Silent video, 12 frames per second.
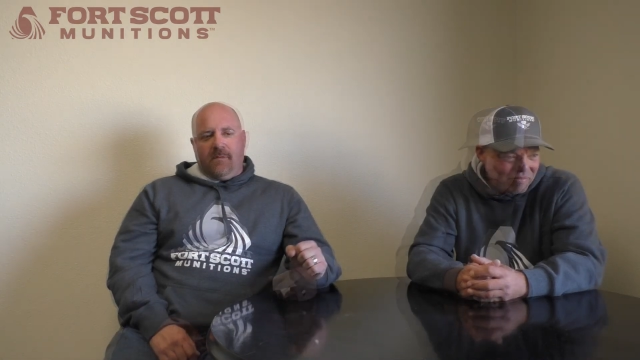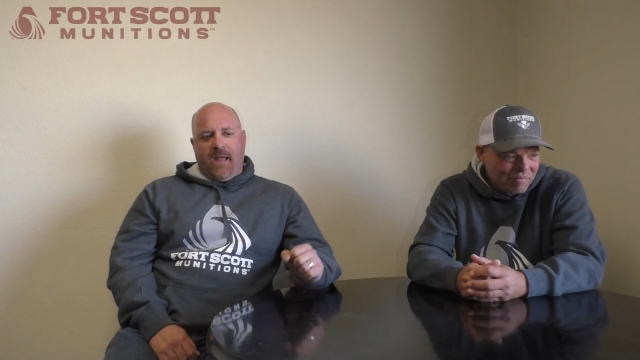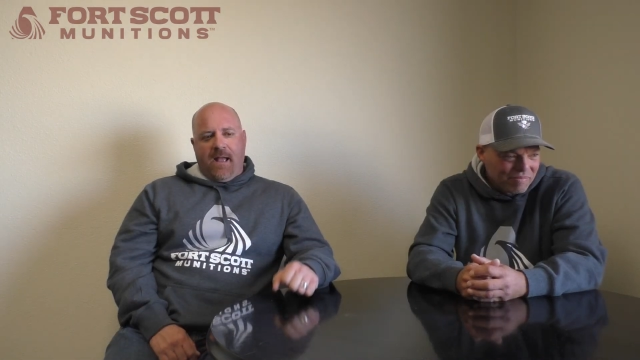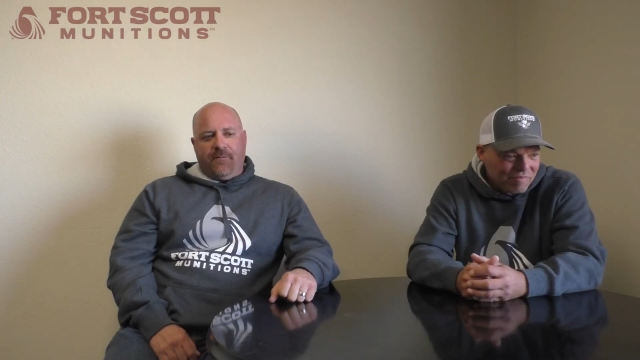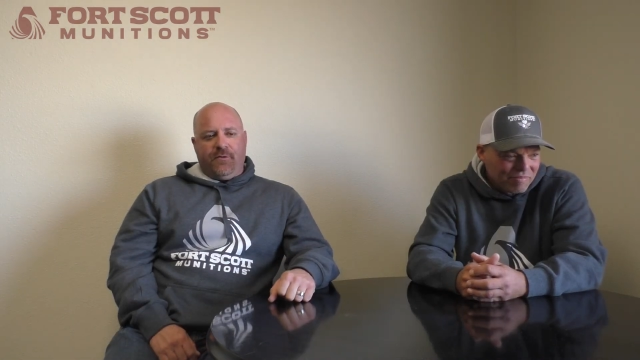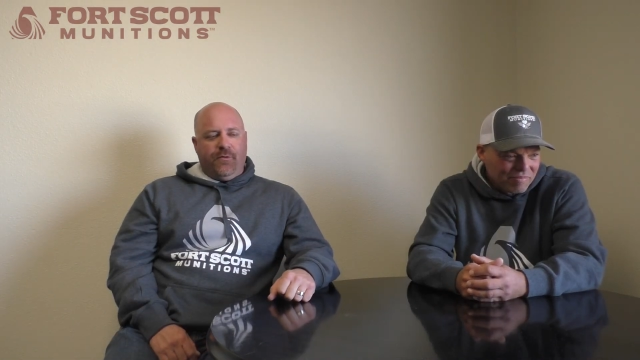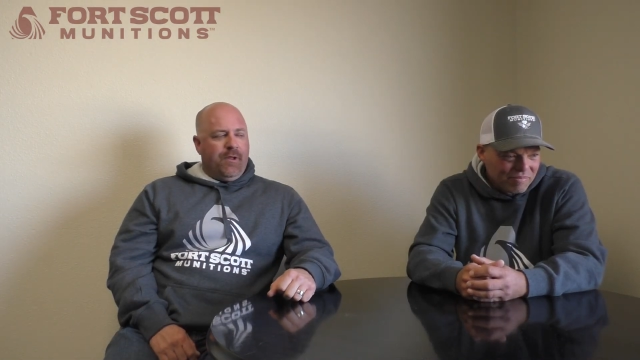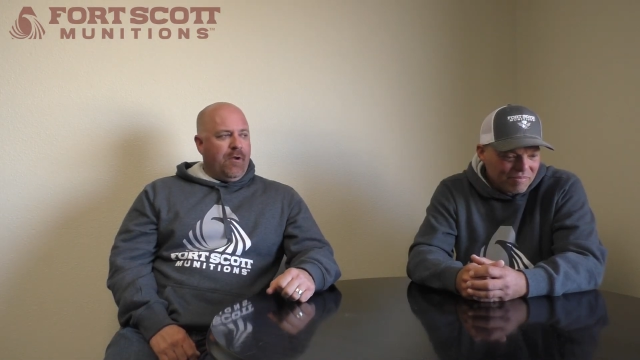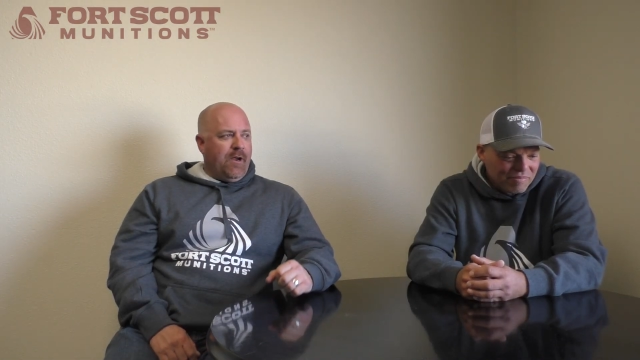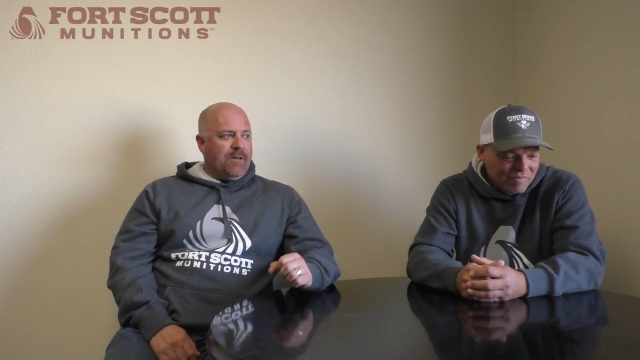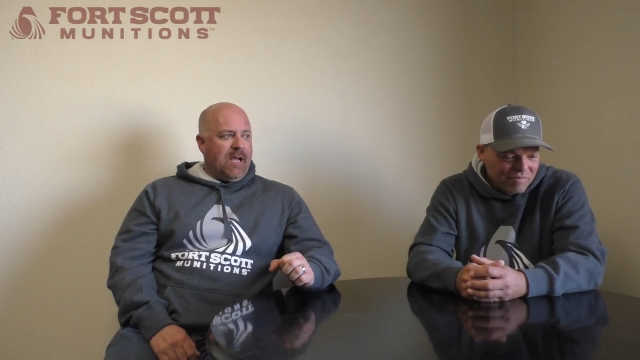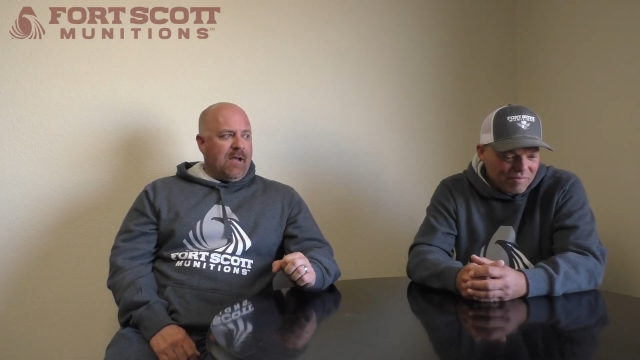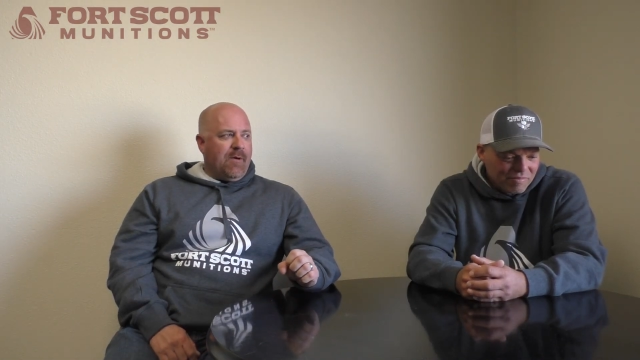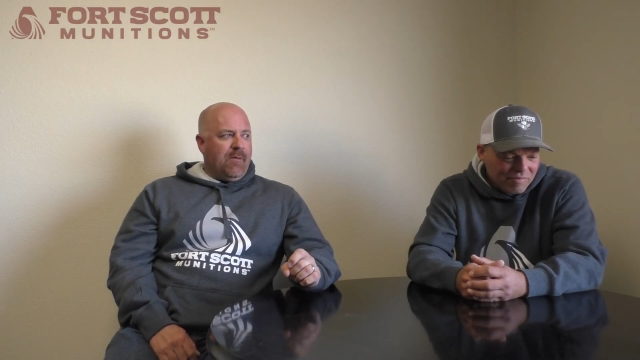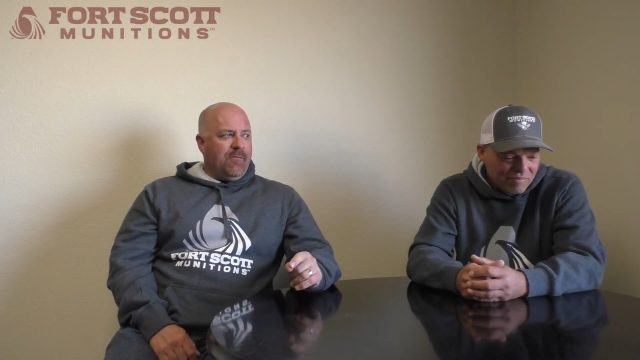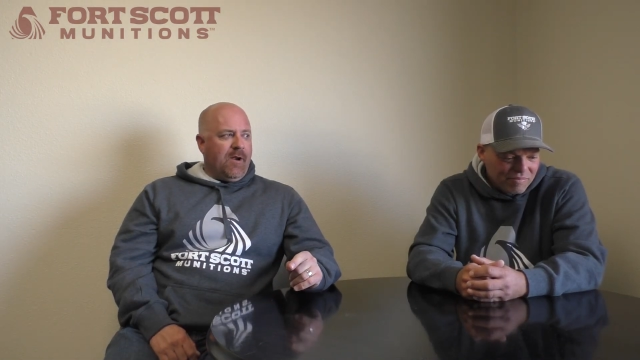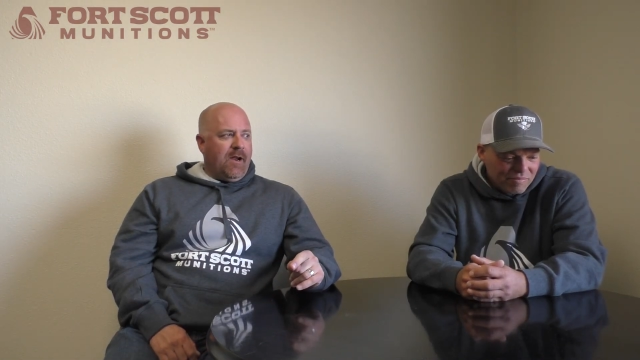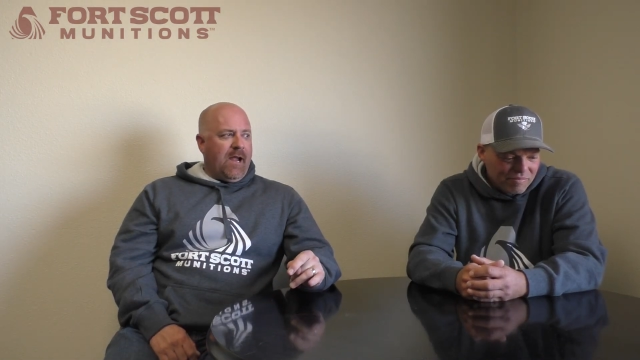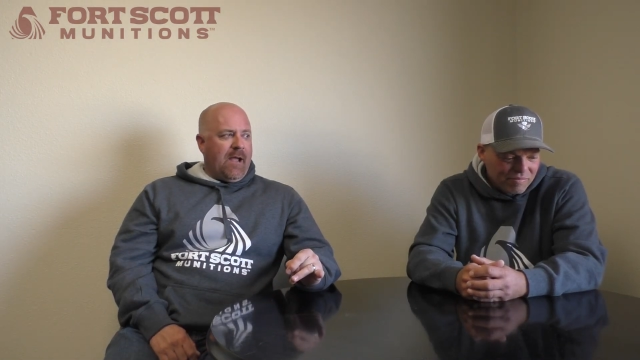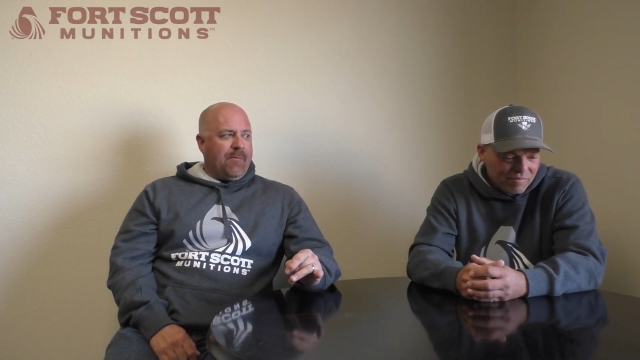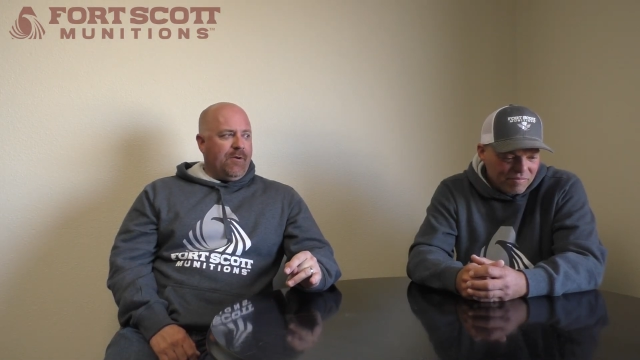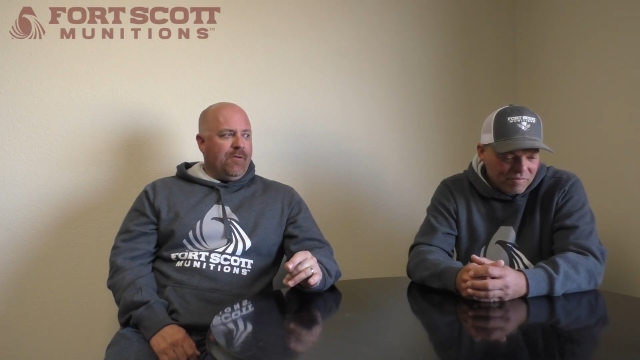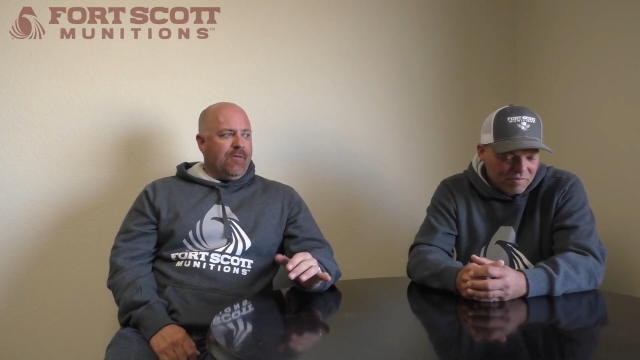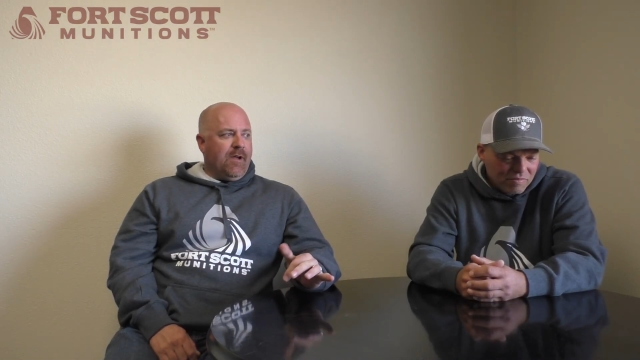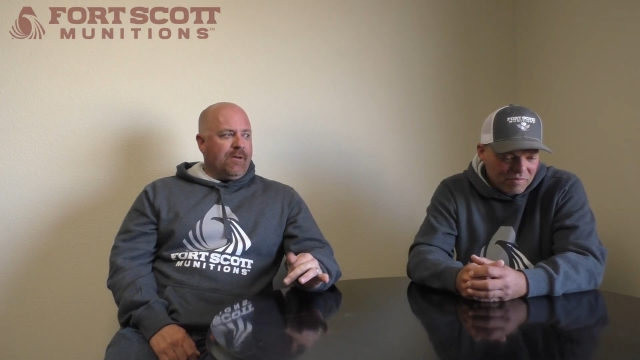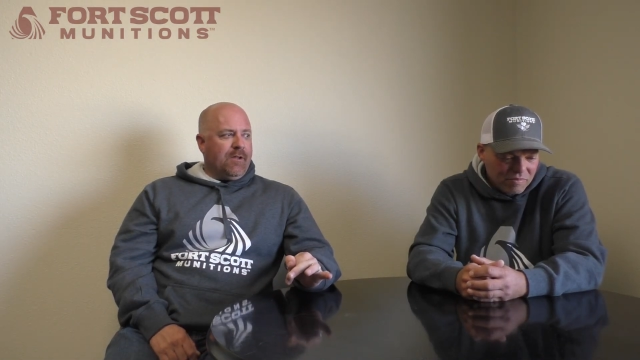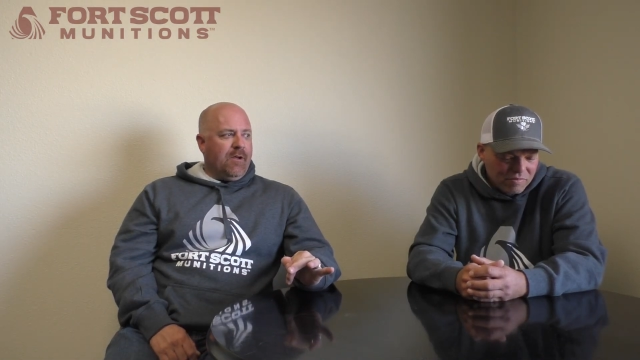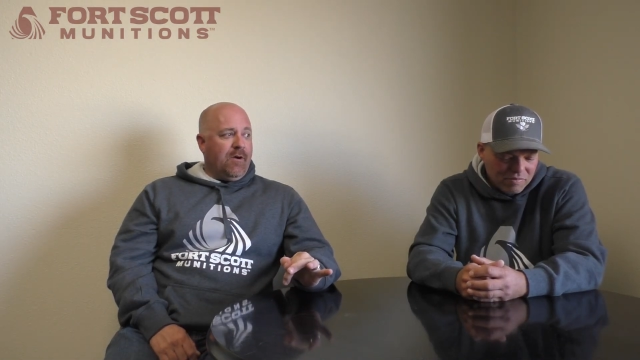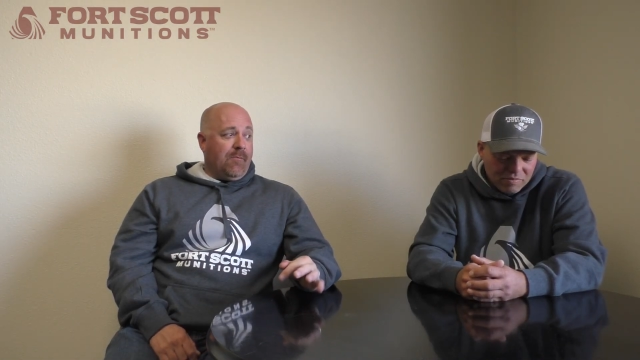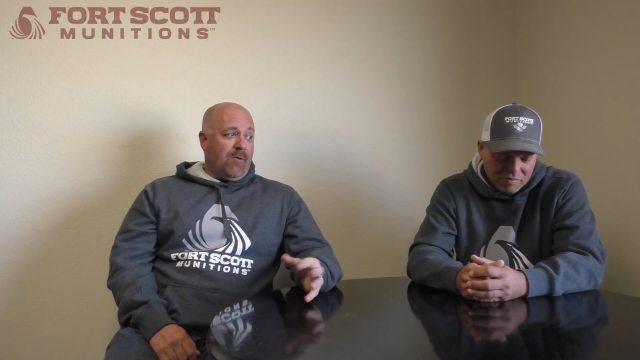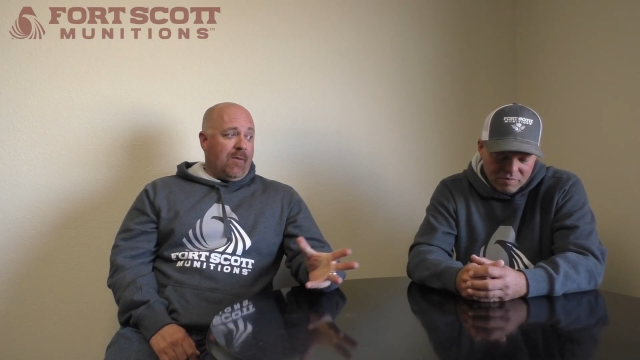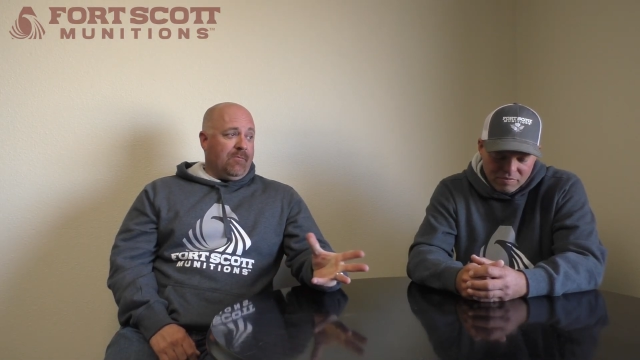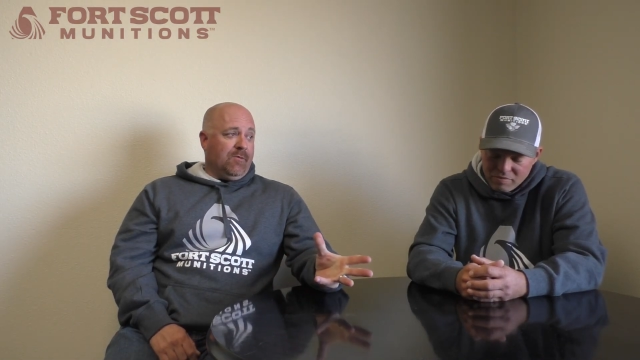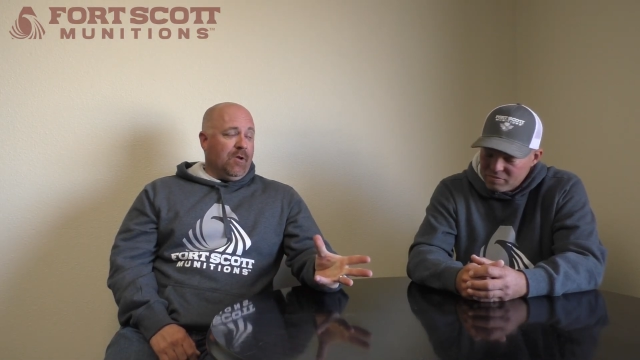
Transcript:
Speaker 1: Absolutely great time. I'm very happy to have got to go. I'm